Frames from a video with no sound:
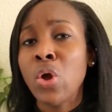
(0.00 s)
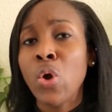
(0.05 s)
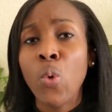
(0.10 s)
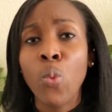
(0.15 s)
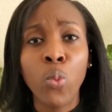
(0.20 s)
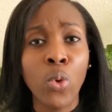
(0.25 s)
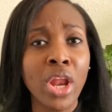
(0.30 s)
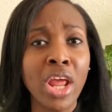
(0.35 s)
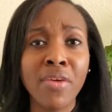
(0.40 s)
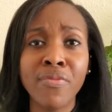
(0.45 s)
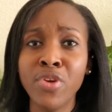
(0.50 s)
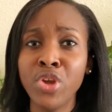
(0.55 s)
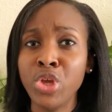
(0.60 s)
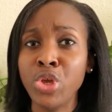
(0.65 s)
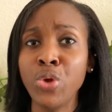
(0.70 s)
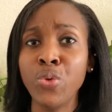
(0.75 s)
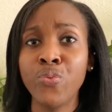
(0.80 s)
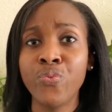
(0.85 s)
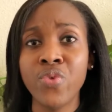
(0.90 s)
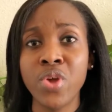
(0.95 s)
Whatever
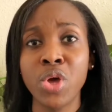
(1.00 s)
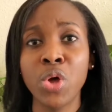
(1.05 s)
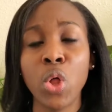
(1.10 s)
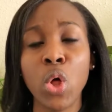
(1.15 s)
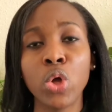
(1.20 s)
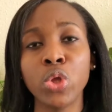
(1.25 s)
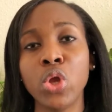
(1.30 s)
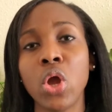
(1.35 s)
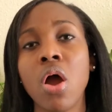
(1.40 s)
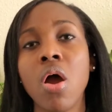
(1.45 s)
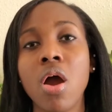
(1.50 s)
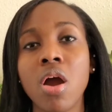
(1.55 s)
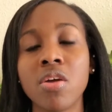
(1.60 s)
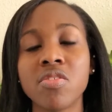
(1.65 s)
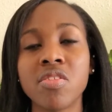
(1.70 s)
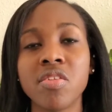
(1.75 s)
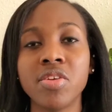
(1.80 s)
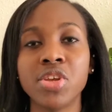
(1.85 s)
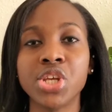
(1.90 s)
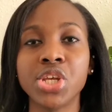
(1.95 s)
you feel on your heart
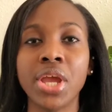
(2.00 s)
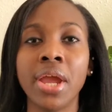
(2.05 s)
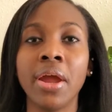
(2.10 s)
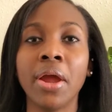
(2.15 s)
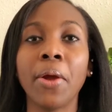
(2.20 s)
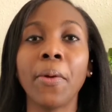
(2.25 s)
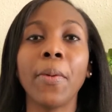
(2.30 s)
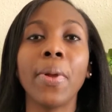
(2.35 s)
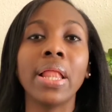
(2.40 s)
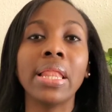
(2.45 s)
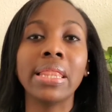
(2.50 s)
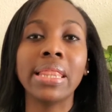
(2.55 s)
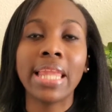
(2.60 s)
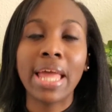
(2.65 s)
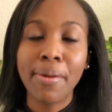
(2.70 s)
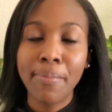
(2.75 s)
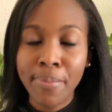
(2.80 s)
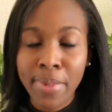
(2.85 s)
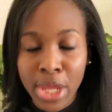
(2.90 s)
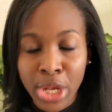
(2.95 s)
to share,
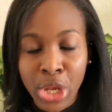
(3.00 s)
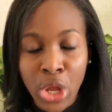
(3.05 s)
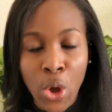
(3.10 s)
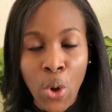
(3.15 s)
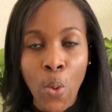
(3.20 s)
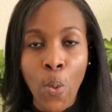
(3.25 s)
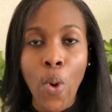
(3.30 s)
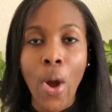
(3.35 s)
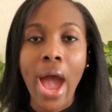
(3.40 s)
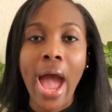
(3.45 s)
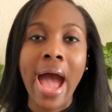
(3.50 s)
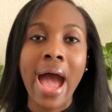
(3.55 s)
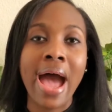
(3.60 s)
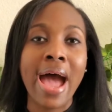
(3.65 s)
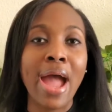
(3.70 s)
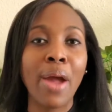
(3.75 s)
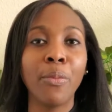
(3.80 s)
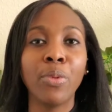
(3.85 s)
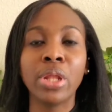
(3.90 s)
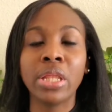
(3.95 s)
let me know.
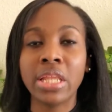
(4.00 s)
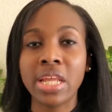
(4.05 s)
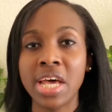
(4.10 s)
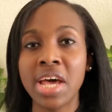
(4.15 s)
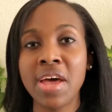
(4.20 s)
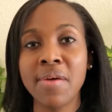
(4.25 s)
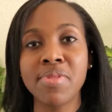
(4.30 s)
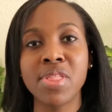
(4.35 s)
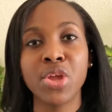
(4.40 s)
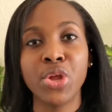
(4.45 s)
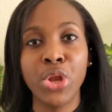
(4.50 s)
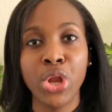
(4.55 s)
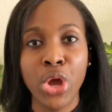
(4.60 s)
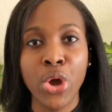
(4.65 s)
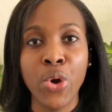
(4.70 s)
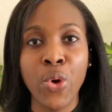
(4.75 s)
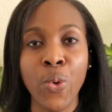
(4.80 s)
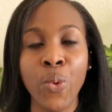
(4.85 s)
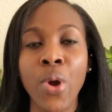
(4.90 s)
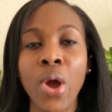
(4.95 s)
I would love to
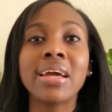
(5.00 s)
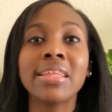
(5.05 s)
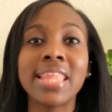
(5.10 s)
know.